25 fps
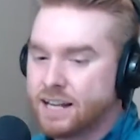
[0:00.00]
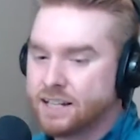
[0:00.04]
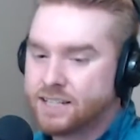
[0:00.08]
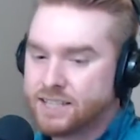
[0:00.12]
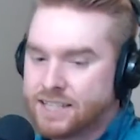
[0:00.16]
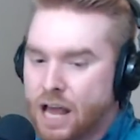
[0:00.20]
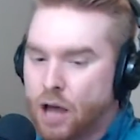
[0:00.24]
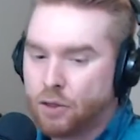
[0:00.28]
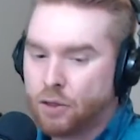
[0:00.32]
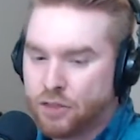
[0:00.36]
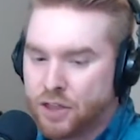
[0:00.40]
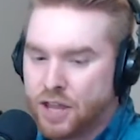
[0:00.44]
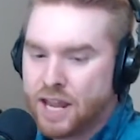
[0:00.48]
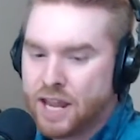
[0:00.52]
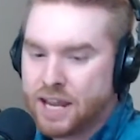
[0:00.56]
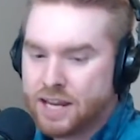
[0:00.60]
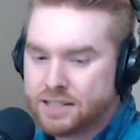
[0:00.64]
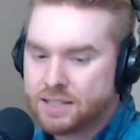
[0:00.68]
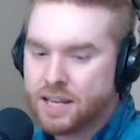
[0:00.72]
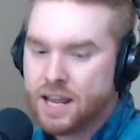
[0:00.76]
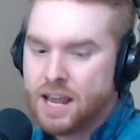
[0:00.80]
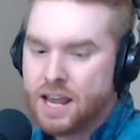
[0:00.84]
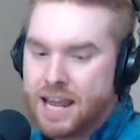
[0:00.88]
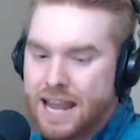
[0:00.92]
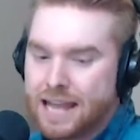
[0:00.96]
sell
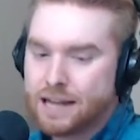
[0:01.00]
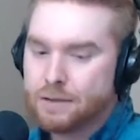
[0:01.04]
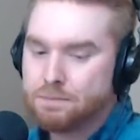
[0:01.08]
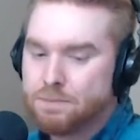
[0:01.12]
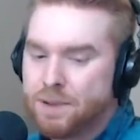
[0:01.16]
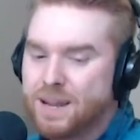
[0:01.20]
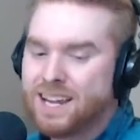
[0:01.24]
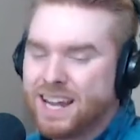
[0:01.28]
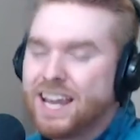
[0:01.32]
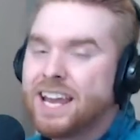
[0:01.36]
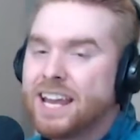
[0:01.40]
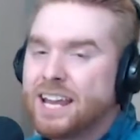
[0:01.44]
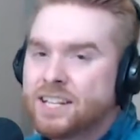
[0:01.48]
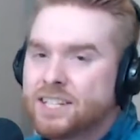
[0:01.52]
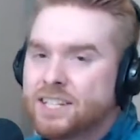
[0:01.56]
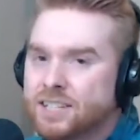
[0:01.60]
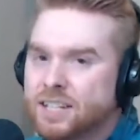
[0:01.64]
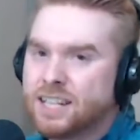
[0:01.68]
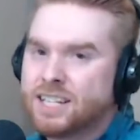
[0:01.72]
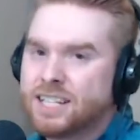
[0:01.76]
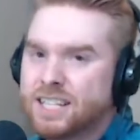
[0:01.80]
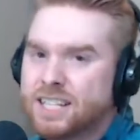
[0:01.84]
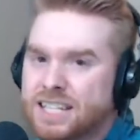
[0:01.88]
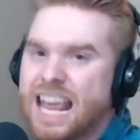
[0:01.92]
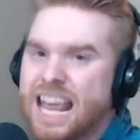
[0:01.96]
things and be
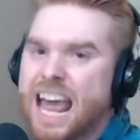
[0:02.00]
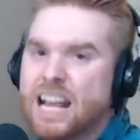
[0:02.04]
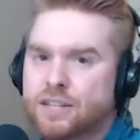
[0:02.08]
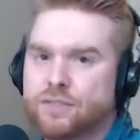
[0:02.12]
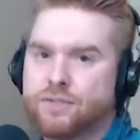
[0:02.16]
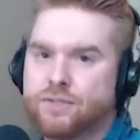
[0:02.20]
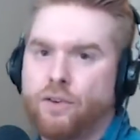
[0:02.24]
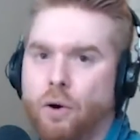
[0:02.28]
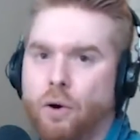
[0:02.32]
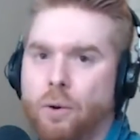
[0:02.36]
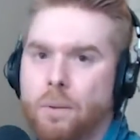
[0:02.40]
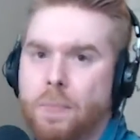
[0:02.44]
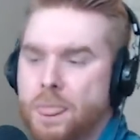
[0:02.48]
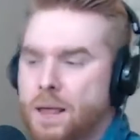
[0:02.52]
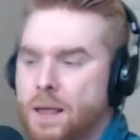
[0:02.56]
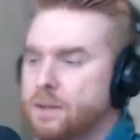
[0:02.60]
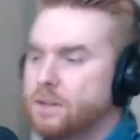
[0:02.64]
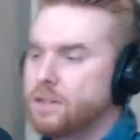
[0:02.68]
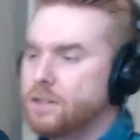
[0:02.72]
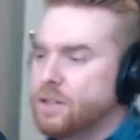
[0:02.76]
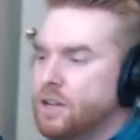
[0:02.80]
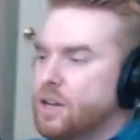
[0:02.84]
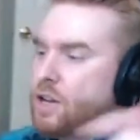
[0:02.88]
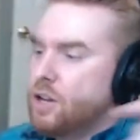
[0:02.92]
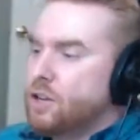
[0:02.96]
successful.
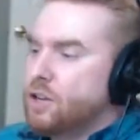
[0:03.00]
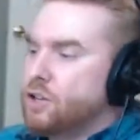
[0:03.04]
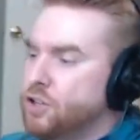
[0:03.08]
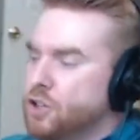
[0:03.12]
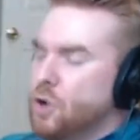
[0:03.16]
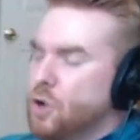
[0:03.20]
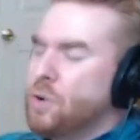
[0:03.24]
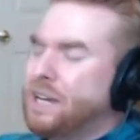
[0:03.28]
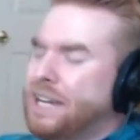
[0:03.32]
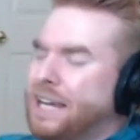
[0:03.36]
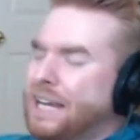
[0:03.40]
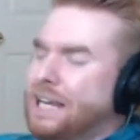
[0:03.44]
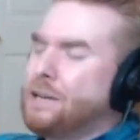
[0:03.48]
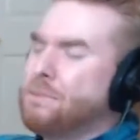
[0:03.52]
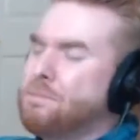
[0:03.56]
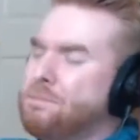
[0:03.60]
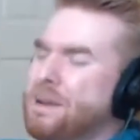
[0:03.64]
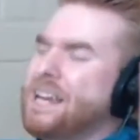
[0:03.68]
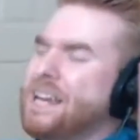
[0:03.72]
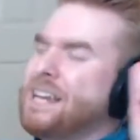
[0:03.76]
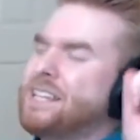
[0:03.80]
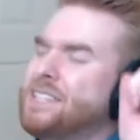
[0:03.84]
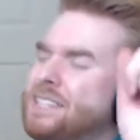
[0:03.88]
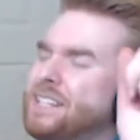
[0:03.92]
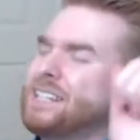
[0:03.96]
You can
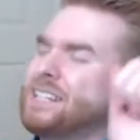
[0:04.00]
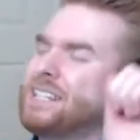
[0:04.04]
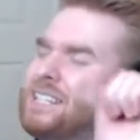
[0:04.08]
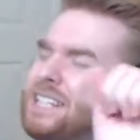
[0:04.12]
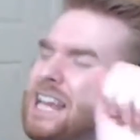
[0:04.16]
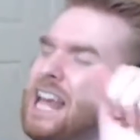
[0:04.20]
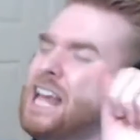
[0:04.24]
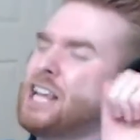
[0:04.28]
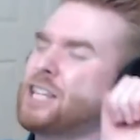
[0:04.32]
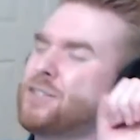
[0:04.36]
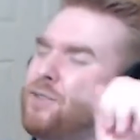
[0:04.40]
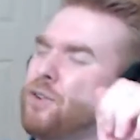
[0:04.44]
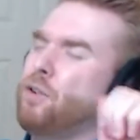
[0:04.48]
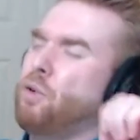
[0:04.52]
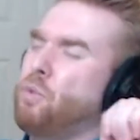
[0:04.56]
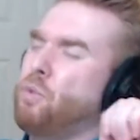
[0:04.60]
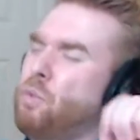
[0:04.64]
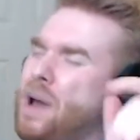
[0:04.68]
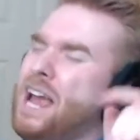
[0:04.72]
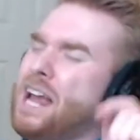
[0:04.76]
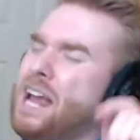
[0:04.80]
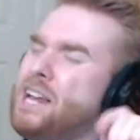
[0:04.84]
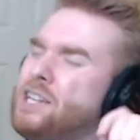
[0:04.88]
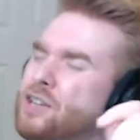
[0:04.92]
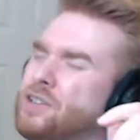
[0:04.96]
be successful
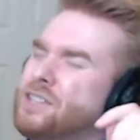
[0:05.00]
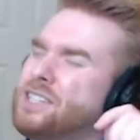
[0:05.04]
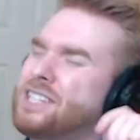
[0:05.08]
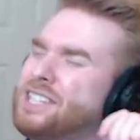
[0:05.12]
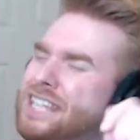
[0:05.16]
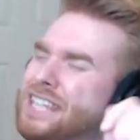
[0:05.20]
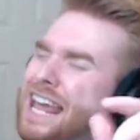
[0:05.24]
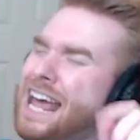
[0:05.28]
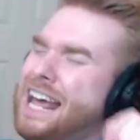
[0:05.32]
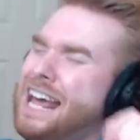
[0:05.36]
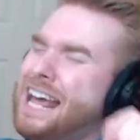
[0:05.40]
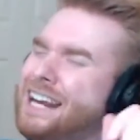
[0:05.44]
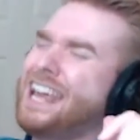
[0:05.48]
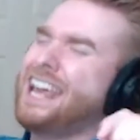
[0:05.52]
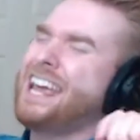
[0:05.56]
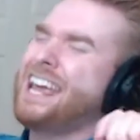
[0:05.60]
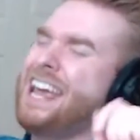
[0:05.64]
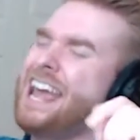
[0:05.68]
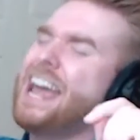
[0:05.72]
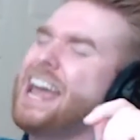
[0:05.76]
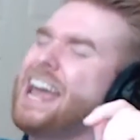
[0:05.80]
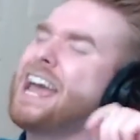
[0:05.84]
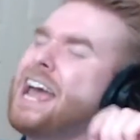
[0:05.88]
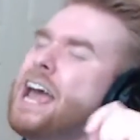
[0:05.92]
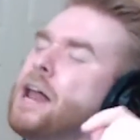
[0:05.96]
when you're
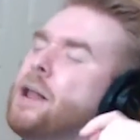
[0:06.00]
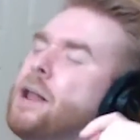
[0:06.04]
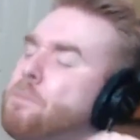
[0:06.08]
selling